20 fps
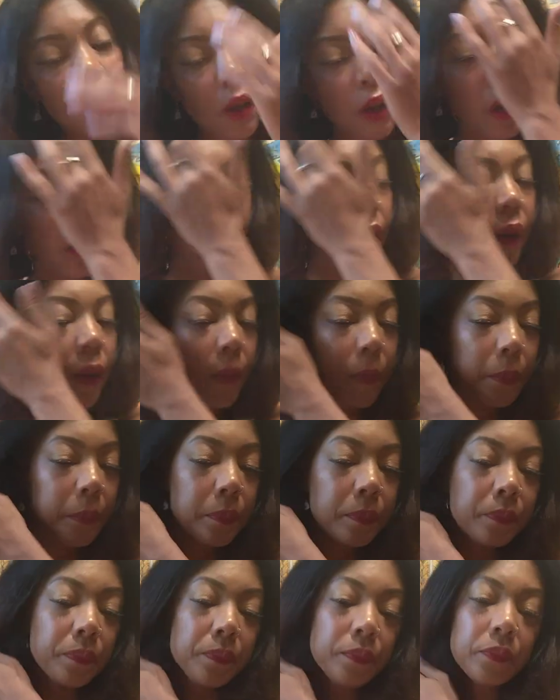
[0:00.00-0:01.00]

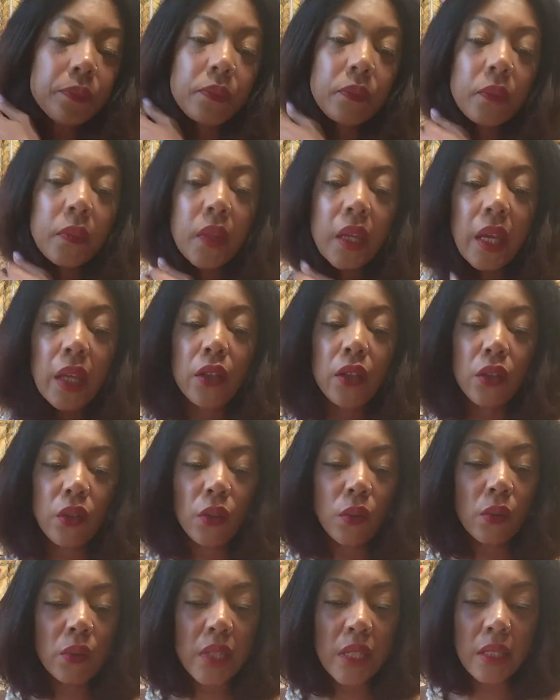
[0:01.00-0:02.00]
And
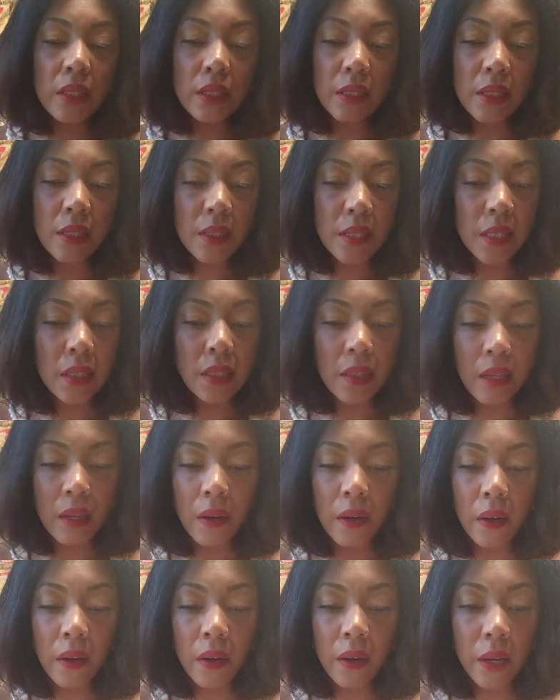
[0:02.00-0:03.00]
you didn't sit
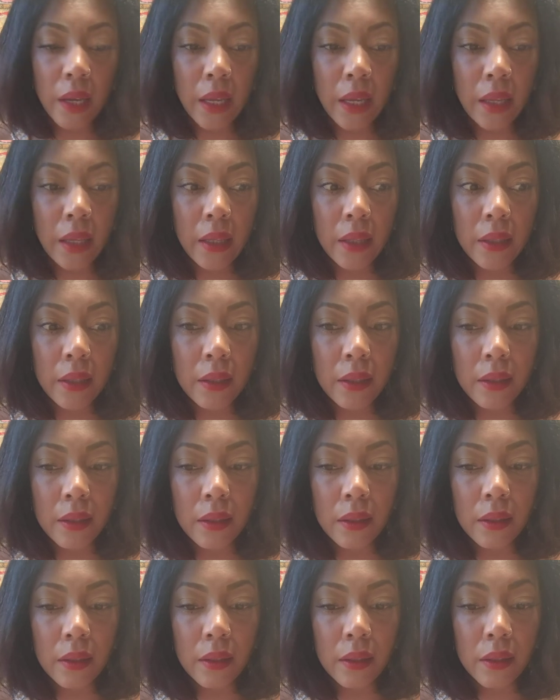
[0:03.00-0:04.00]
there and
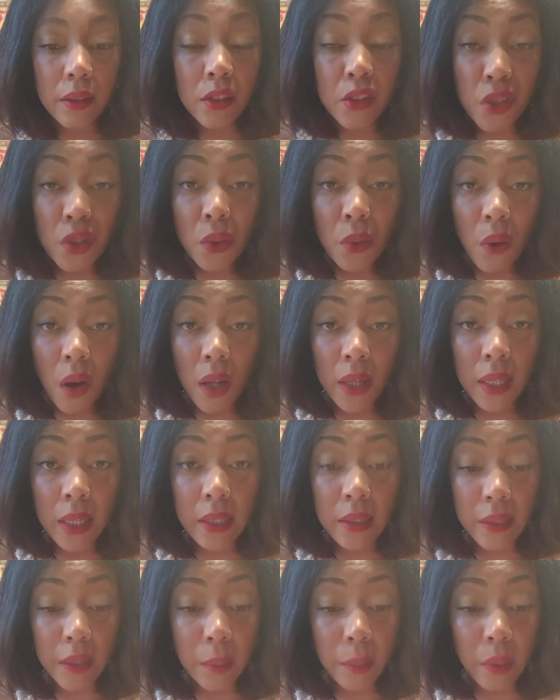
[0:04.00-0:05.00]
stew on
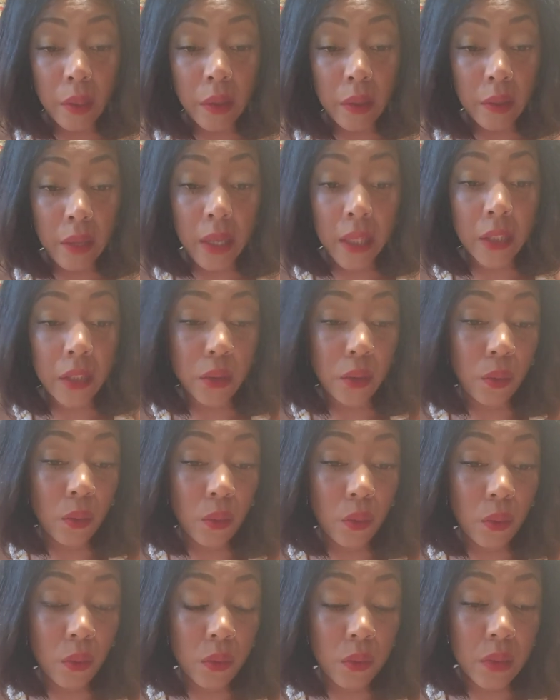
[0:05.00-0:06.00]
it, Libra. Like
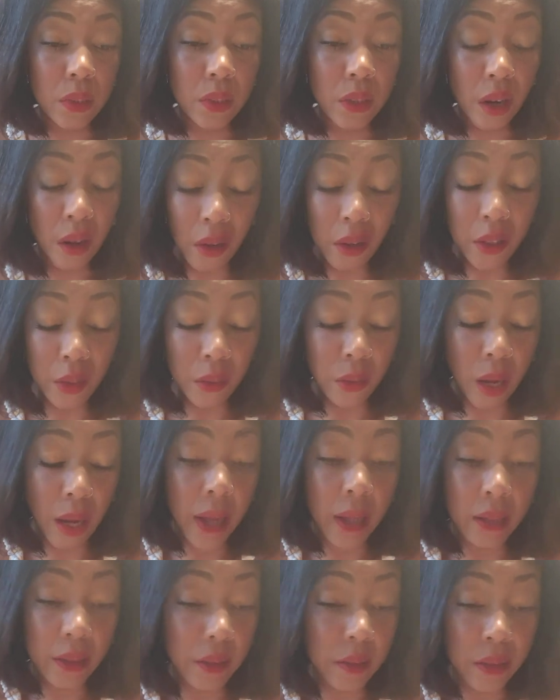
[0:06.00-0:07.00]
you
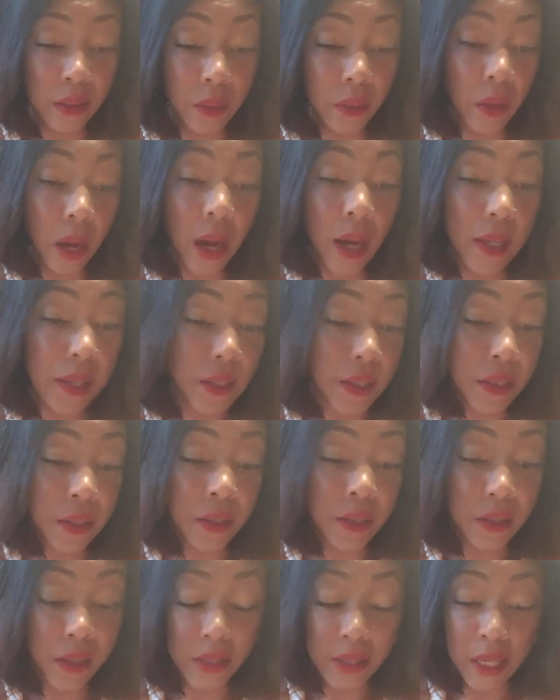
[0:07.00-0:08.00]
got into
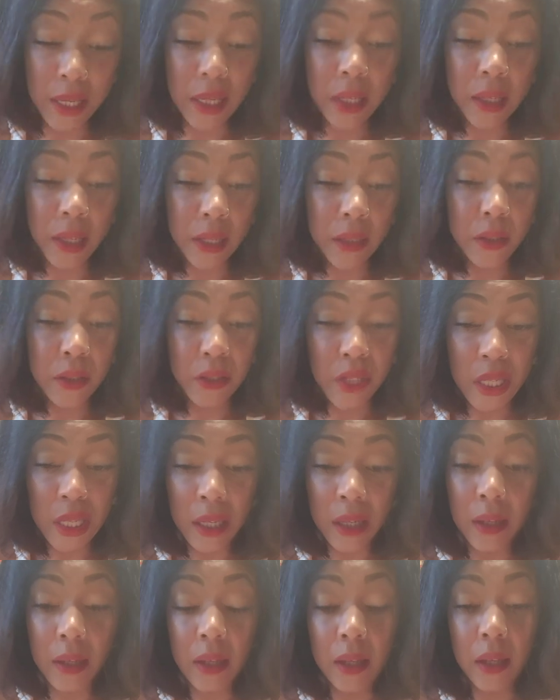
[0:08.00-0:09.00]
your king
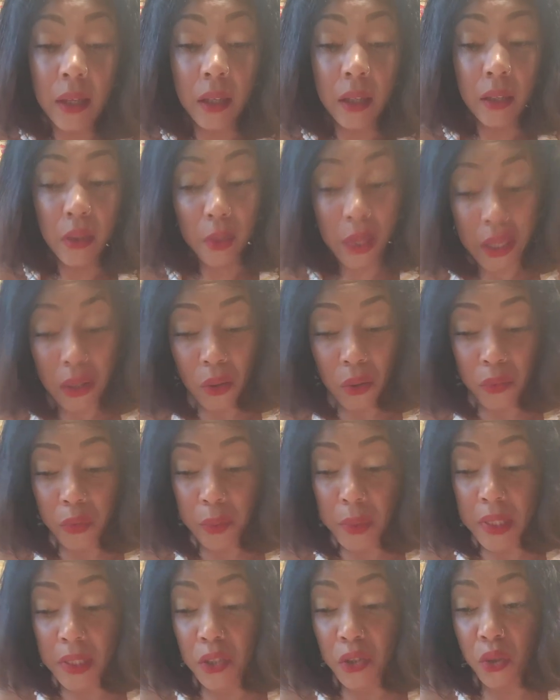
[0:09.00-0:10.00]
energy. You healed from
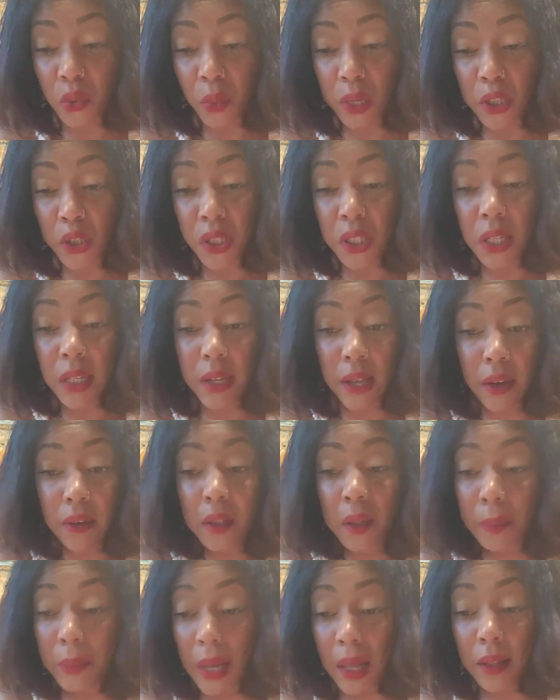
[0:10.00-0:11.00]
the situation and now
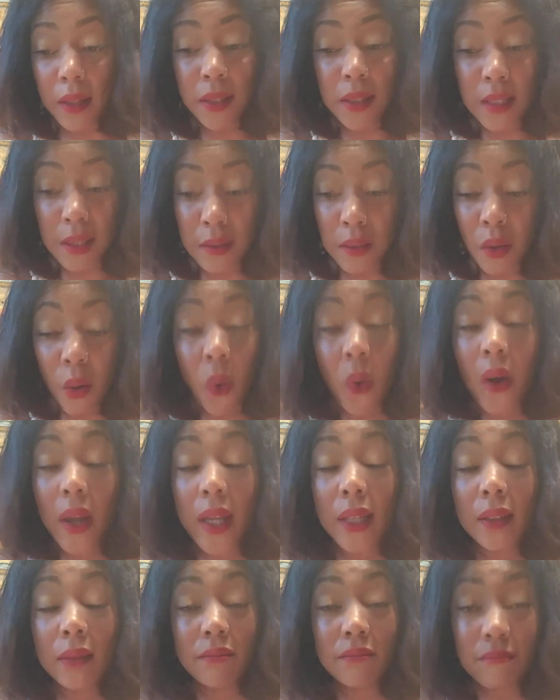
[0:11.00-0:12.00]
you're balancing
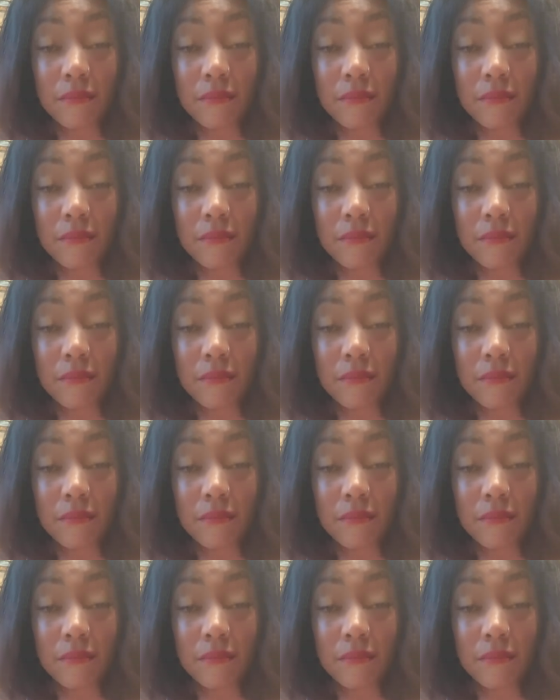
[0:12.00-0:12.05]
coin.